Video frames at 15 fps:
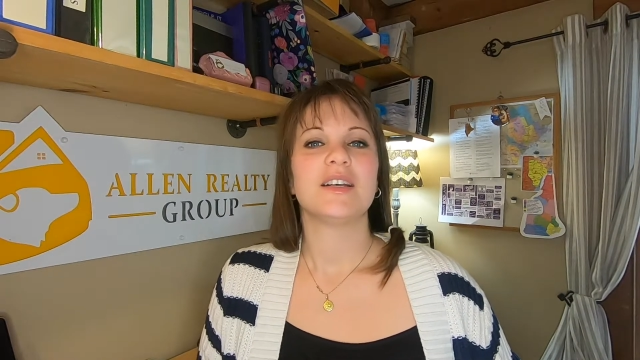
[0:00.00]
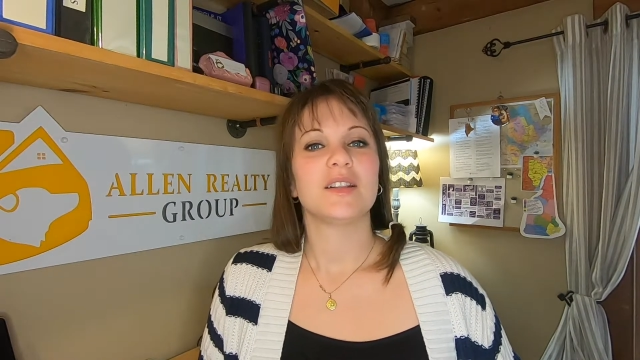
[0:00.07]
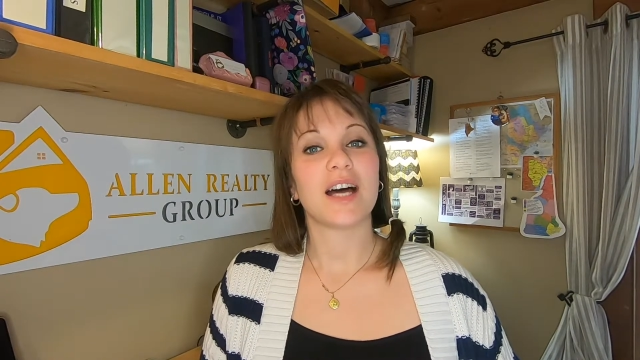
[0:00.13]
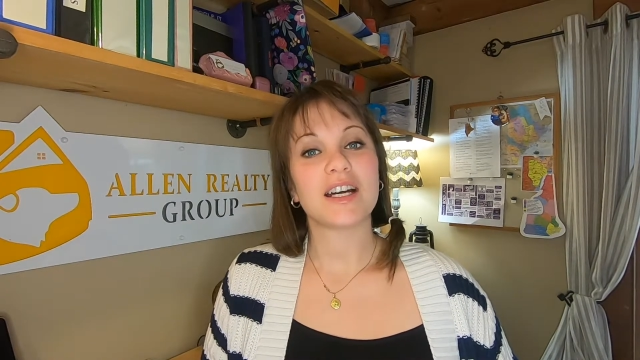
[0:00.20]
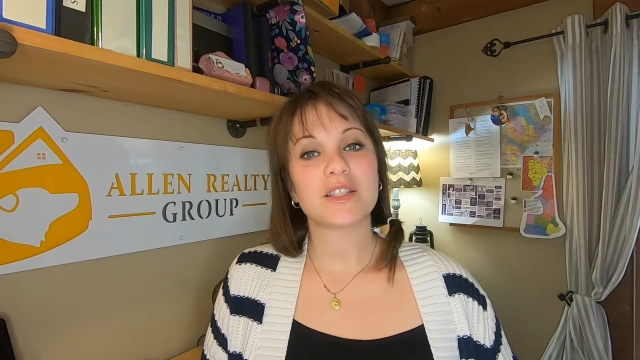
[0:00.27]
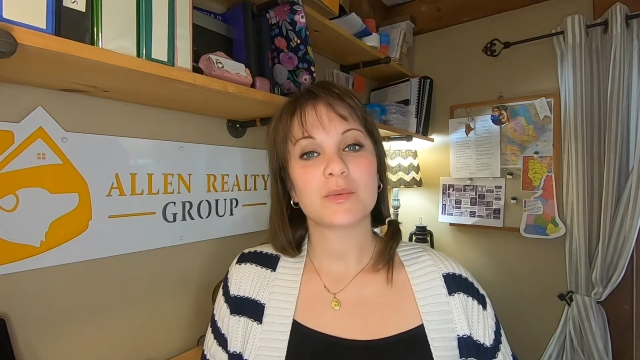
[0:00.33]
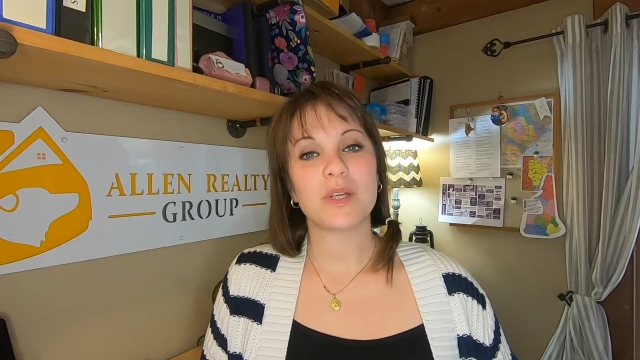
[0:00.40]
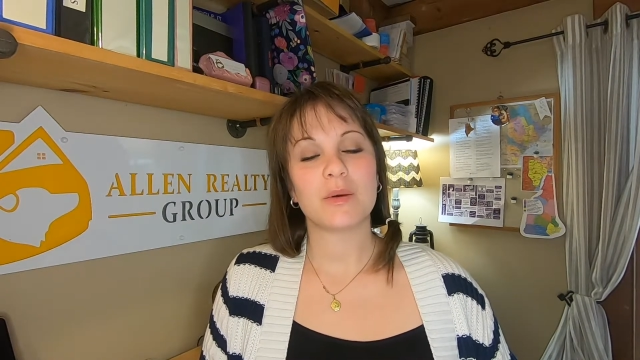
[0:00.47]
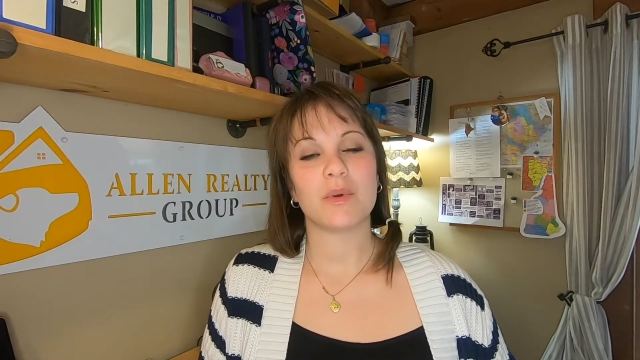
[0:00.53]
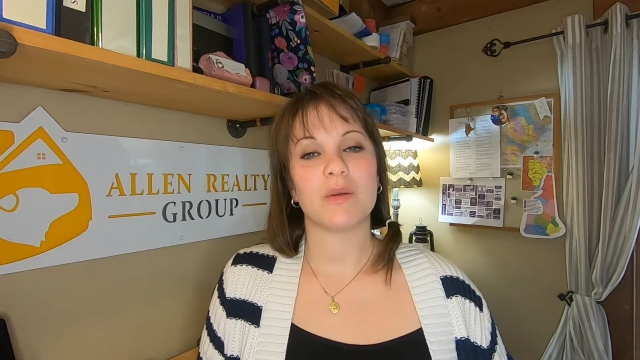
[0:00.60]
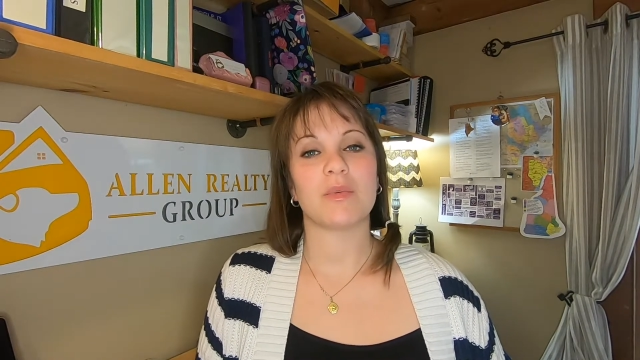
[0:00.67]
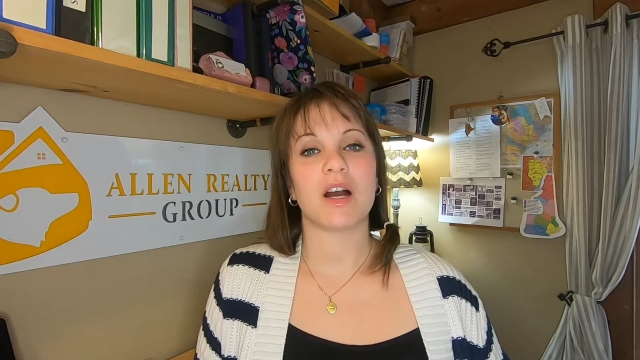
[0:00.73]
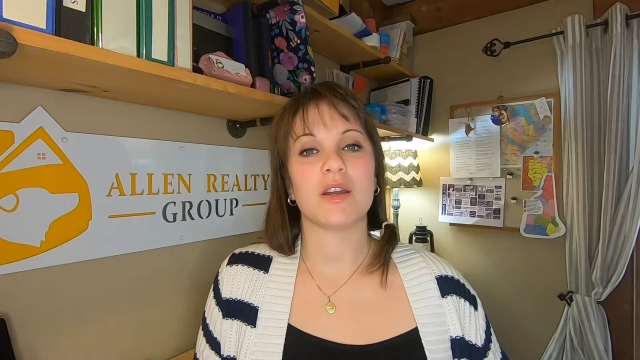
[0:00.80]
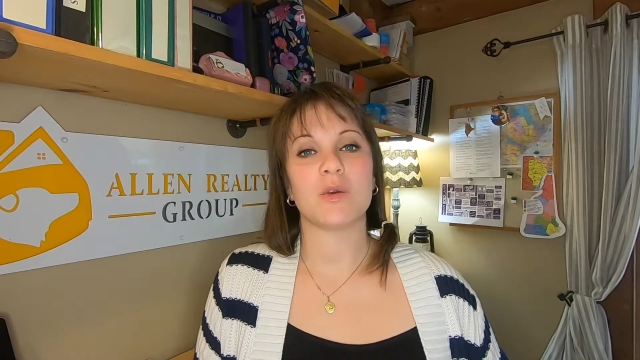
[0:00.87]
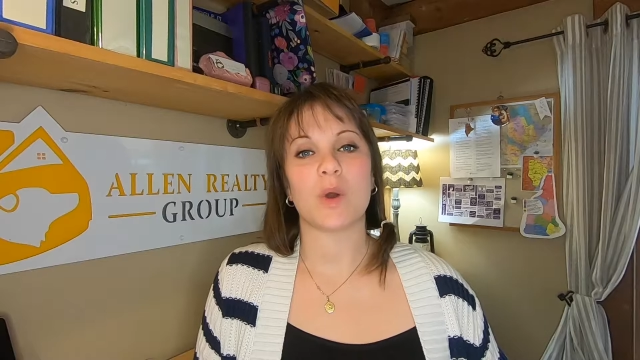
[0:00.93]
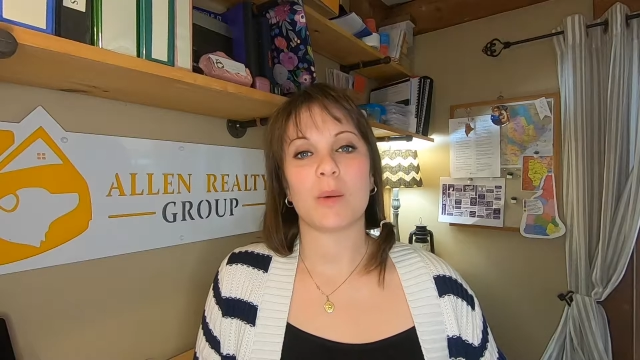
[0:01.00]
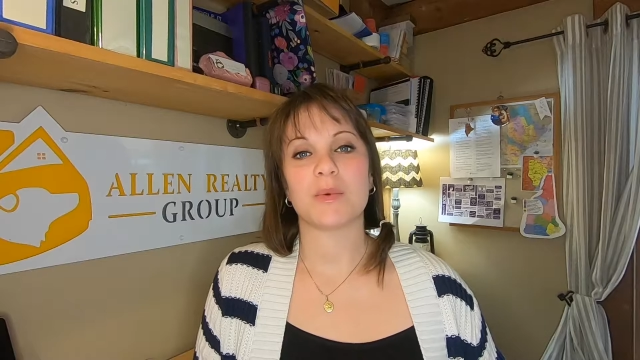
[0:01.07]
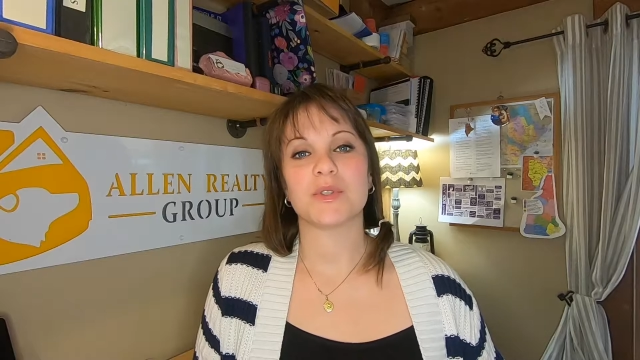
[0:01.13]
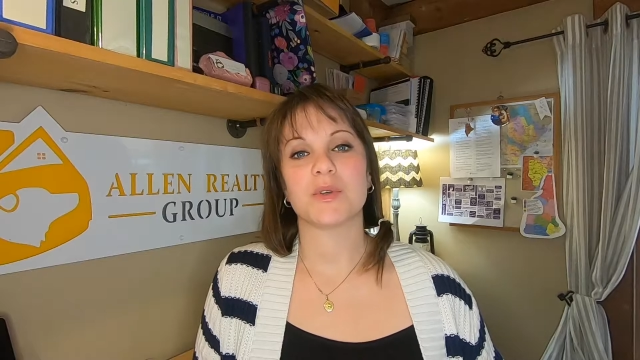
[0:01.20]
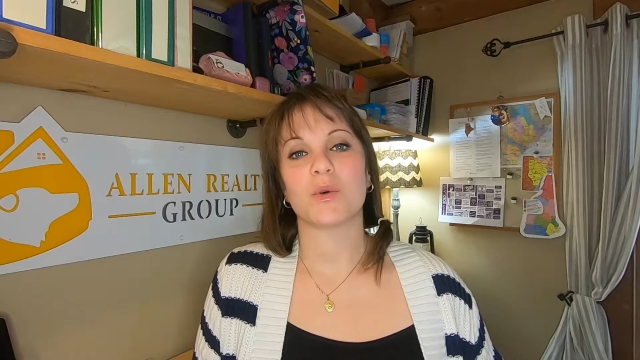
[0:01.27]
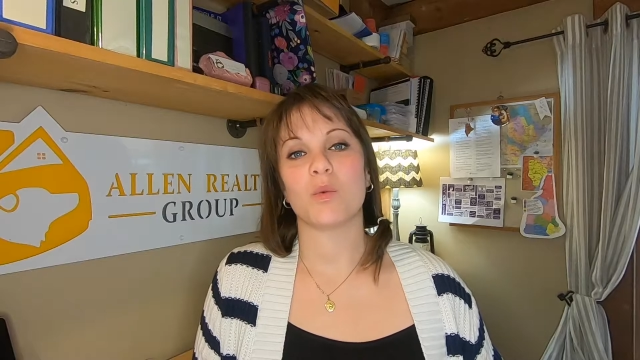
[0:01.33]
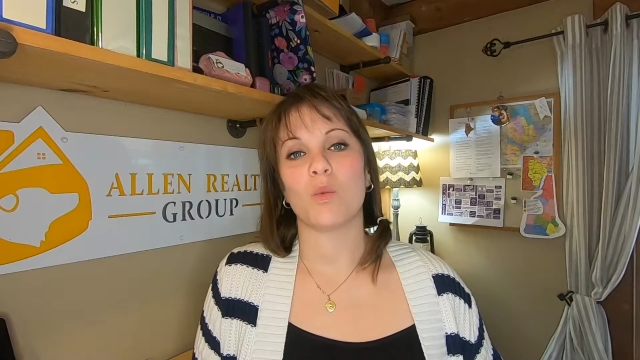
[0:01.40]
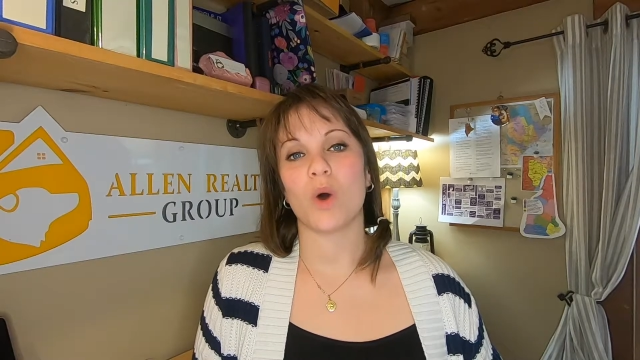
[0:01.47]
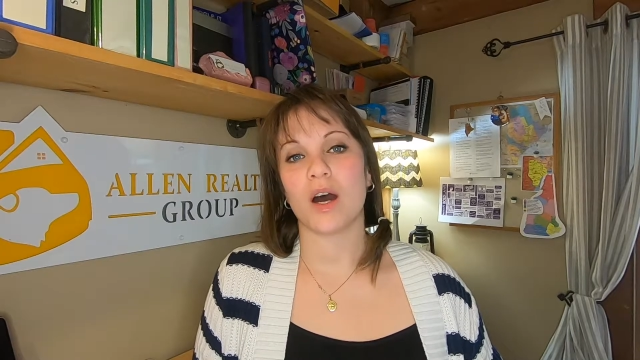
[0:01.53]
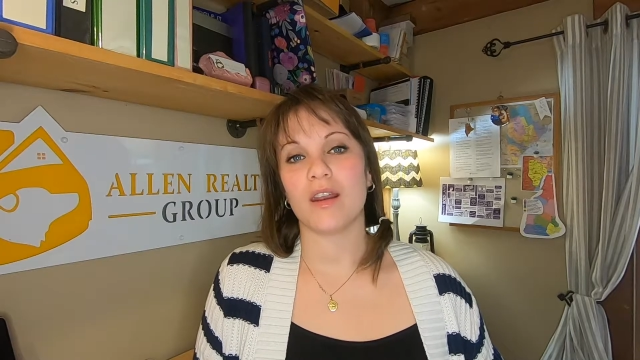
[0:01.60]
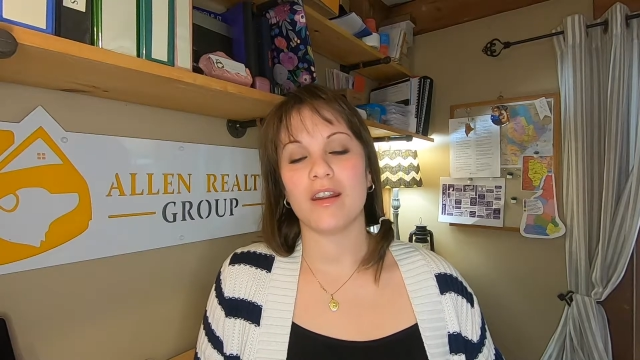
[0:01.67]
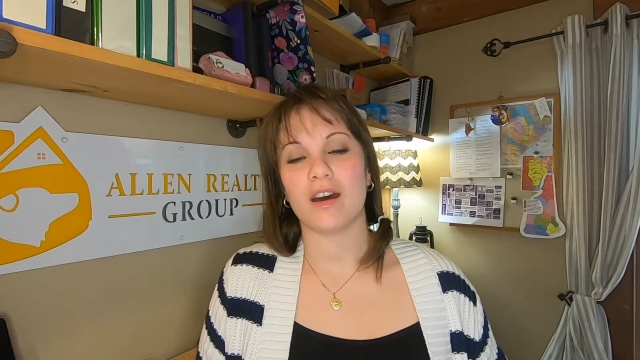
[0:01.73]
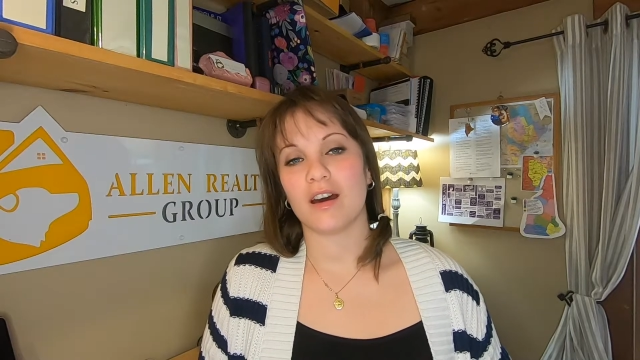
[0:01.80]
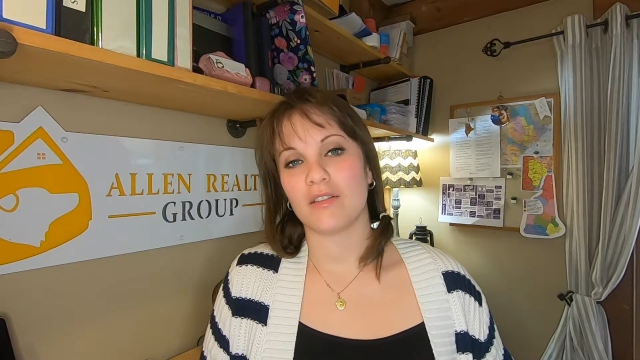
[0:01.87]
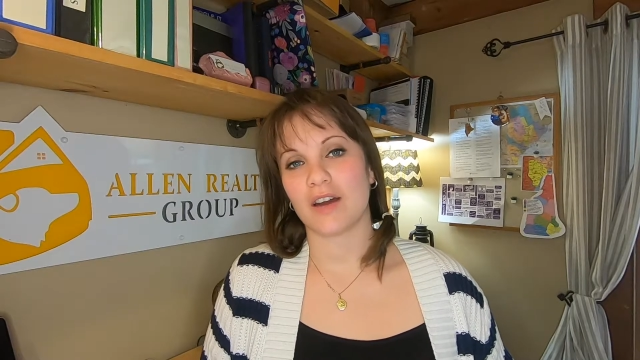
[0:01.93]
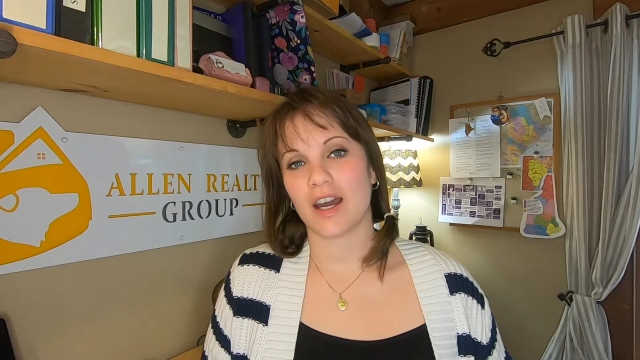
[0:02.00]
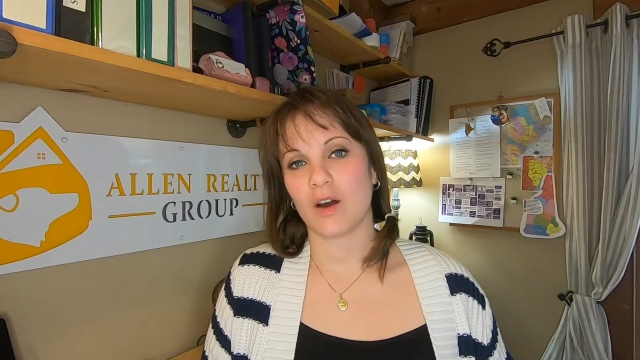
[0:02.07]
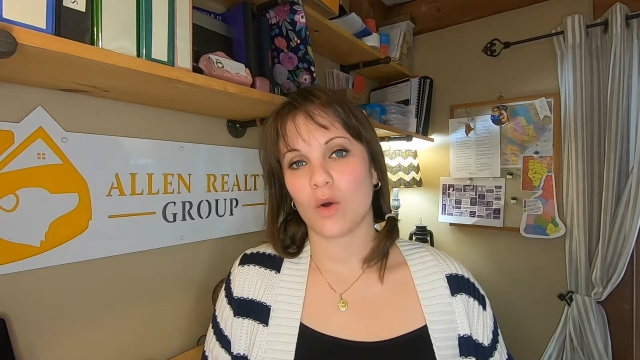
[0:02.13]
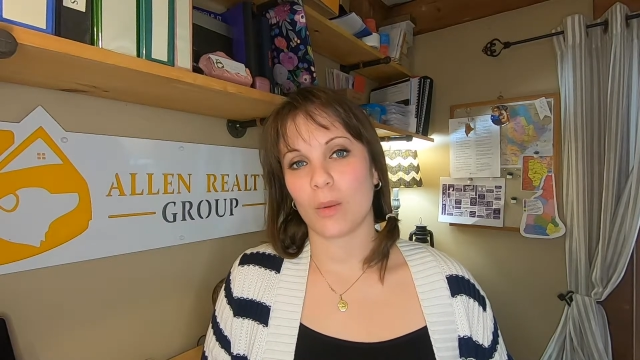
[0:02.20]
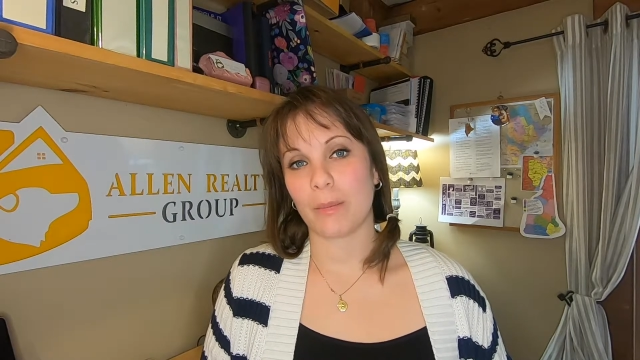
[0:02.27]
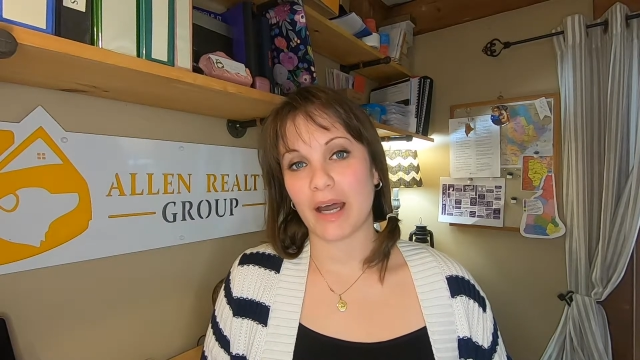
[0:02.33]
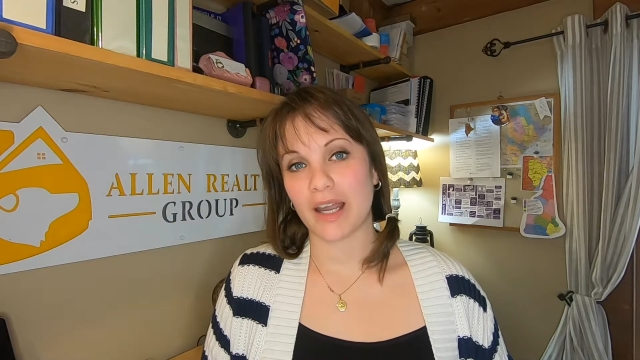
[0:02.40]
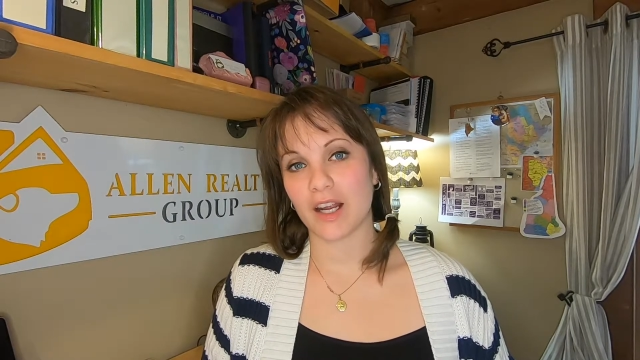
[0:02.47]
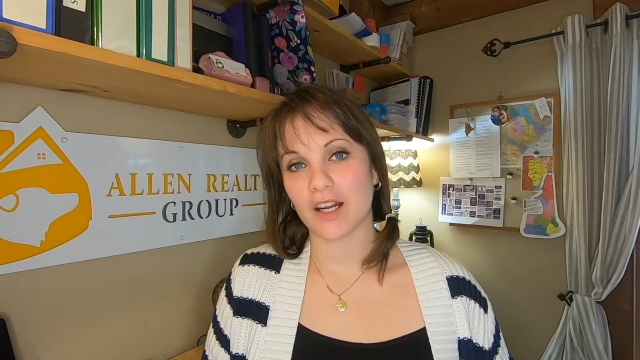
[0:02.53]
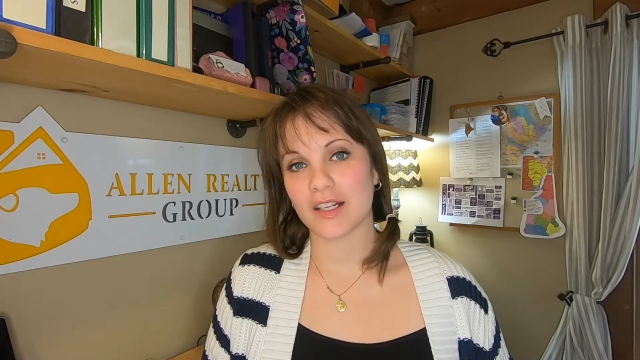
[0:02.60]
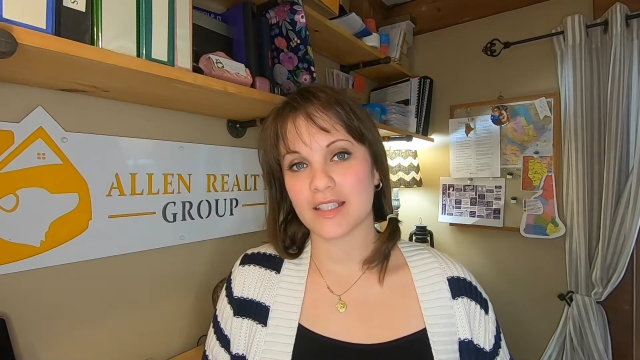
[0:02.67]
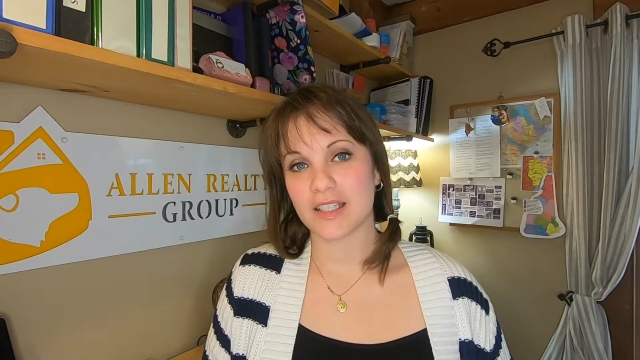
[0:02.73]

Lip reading: Last week we brought you episode 1 of our buyer